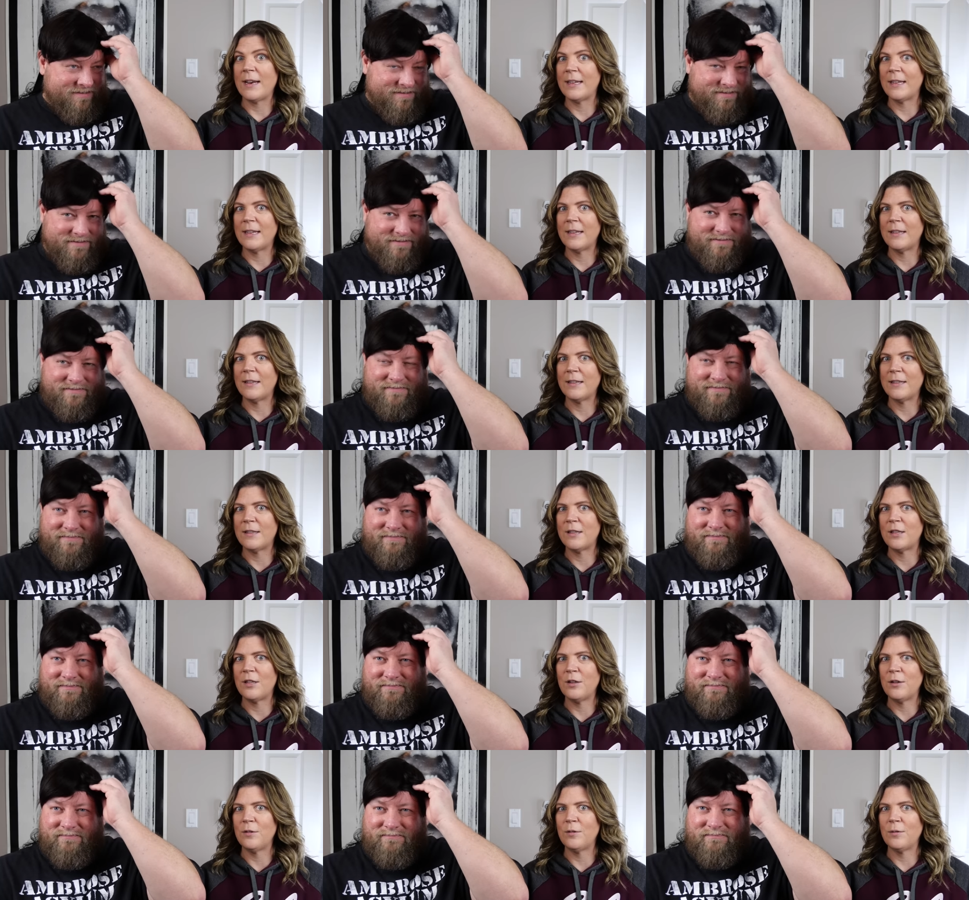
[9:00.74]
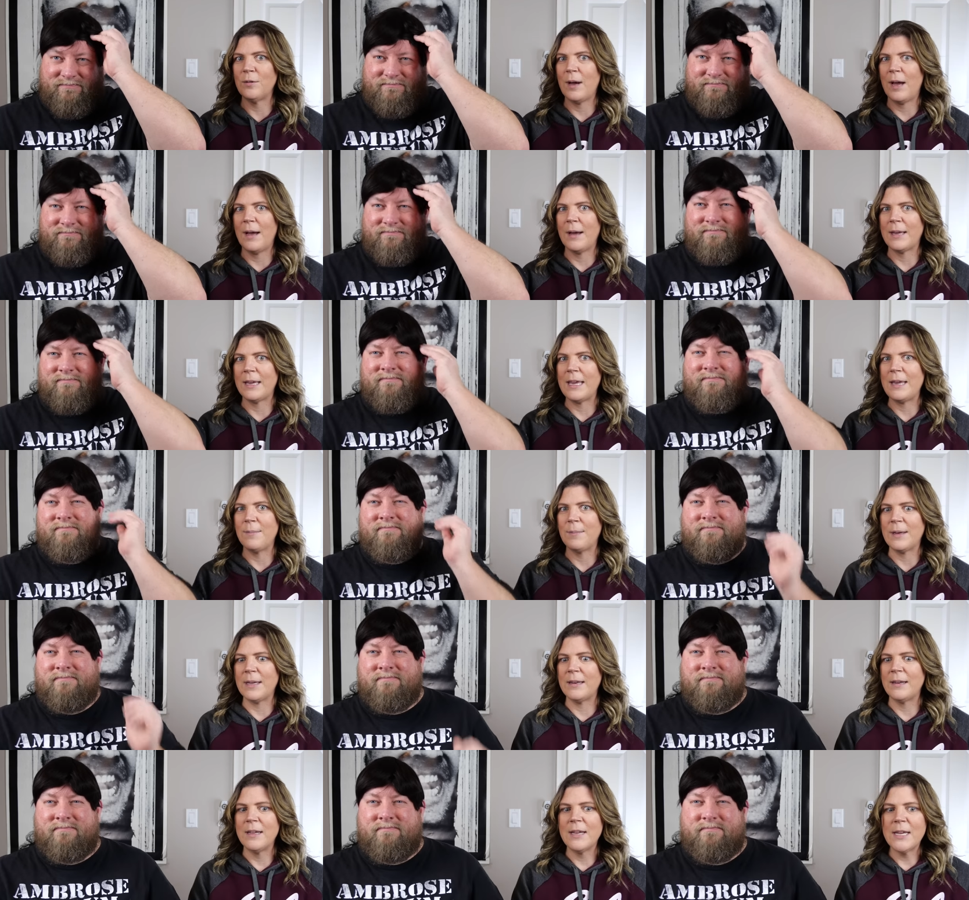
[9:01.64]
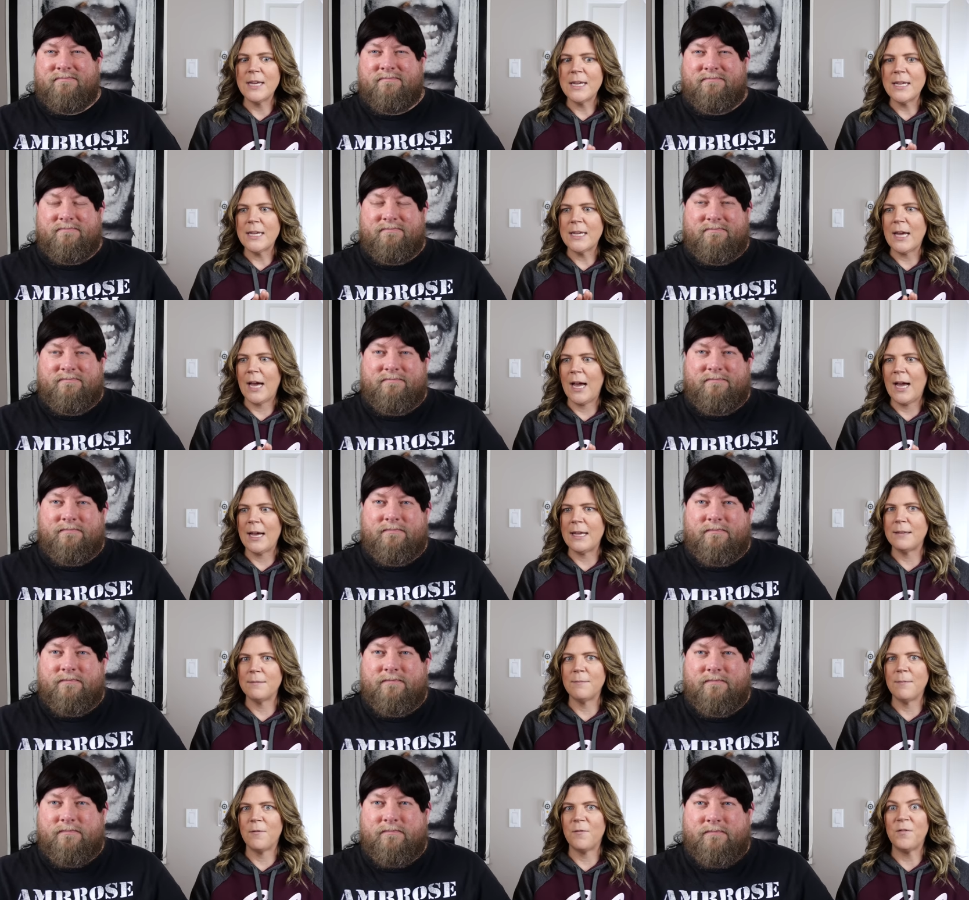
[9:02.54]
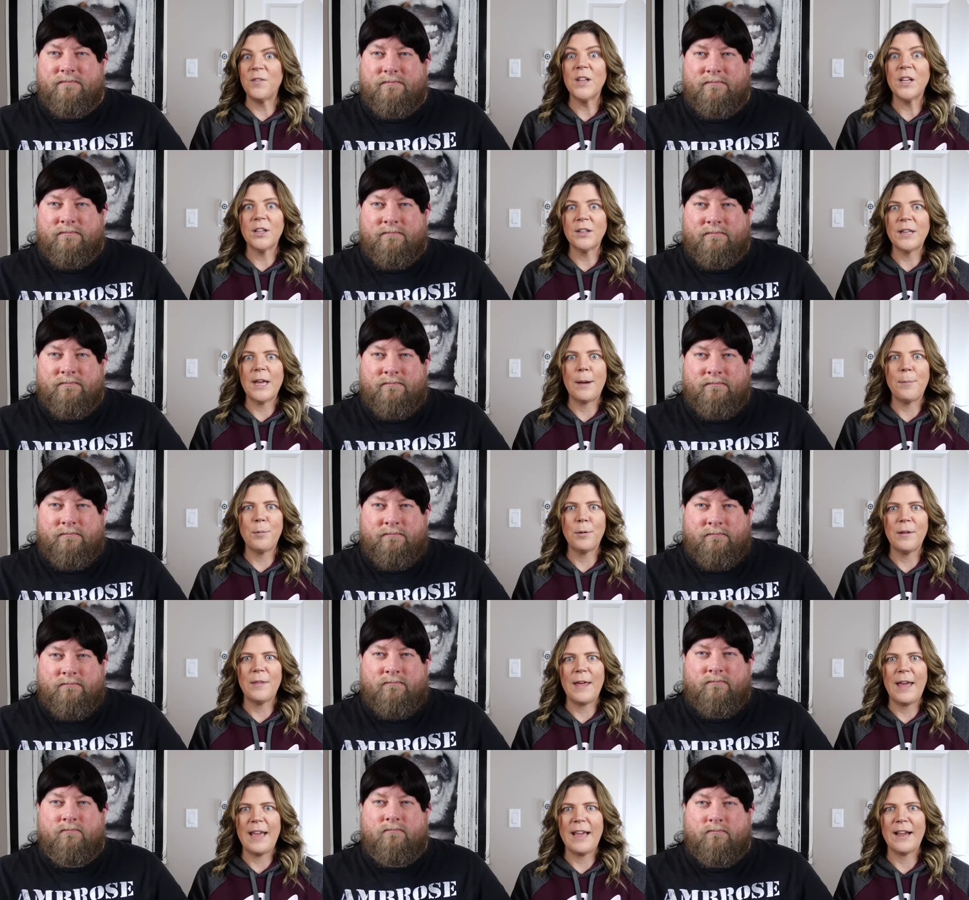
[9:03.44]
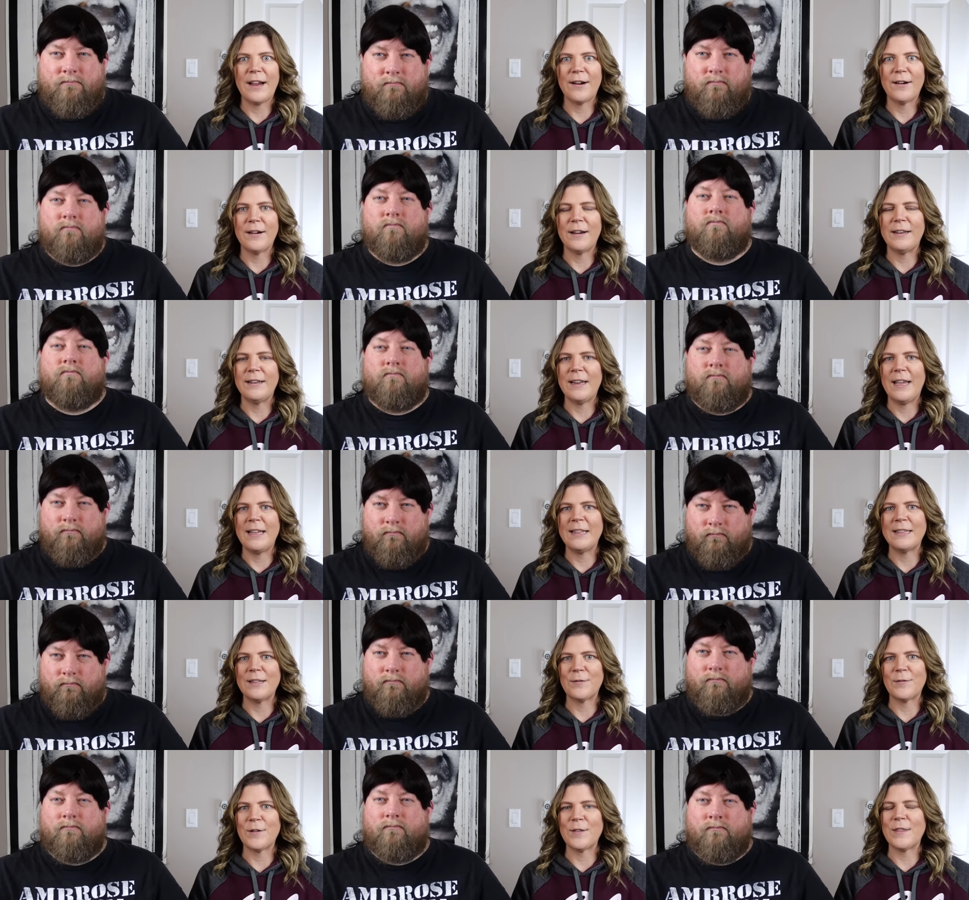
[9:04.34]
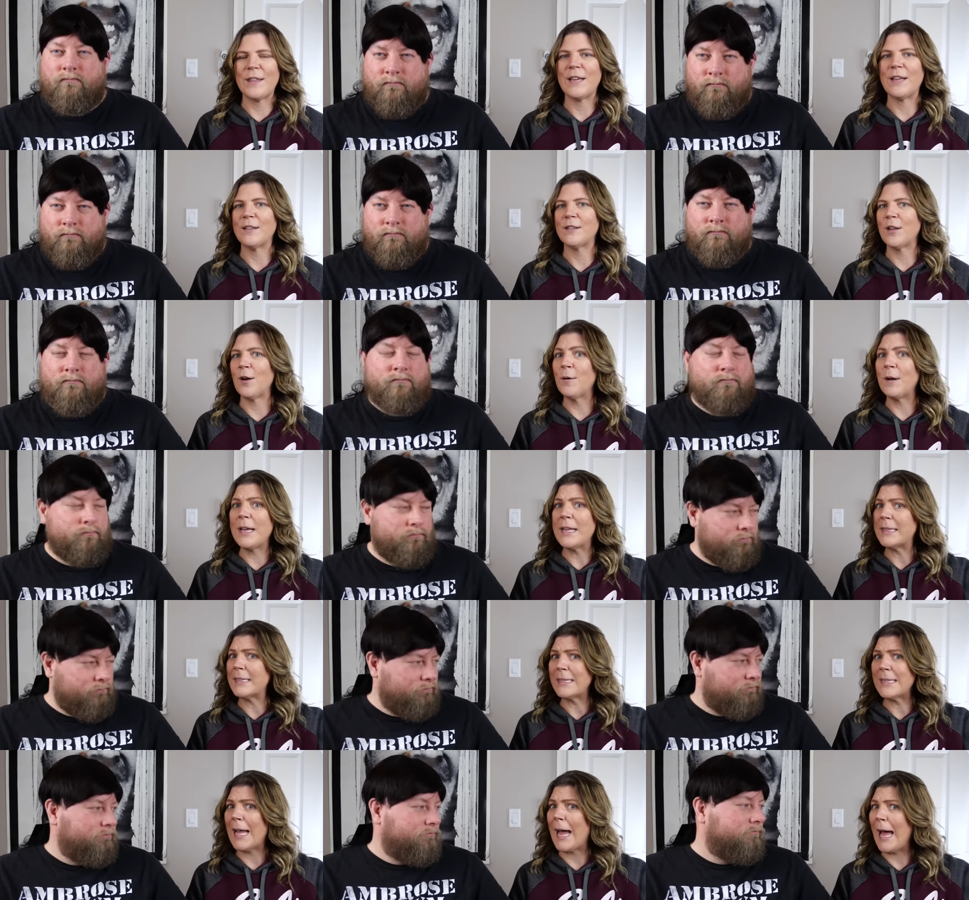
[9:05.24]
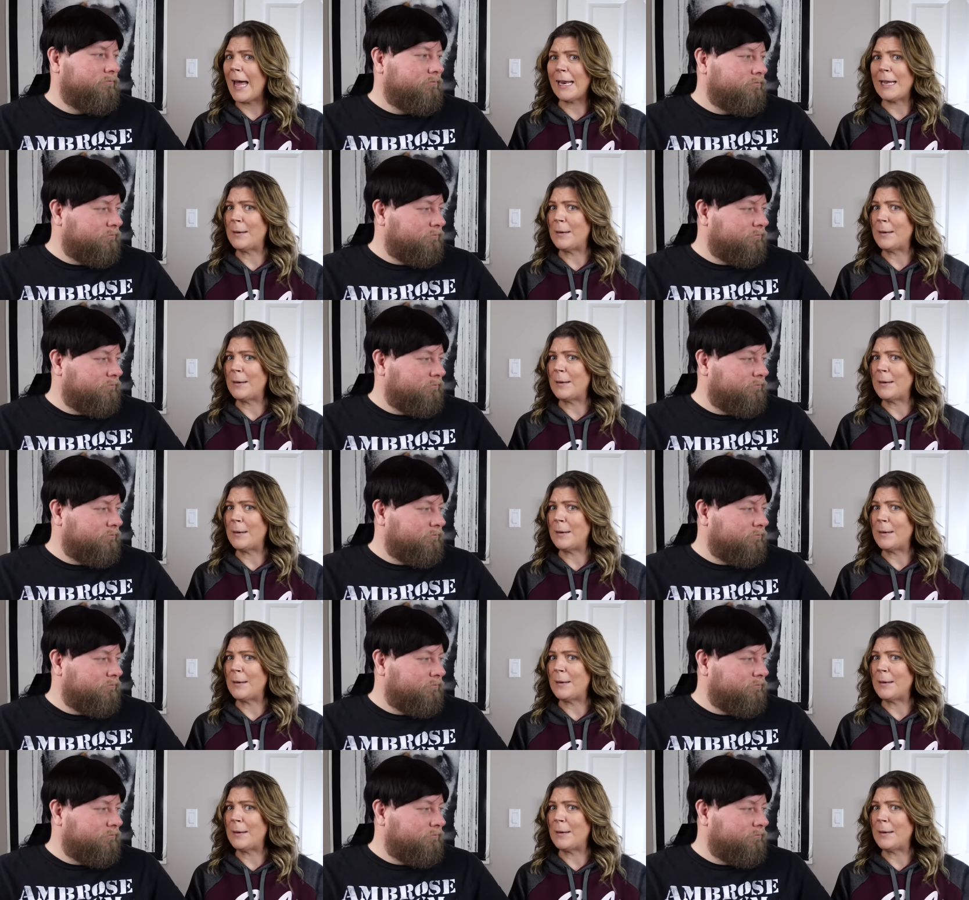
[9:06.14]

Speaker 1: to, to uh, keep it uh, filled up with air and, and different things. So it's not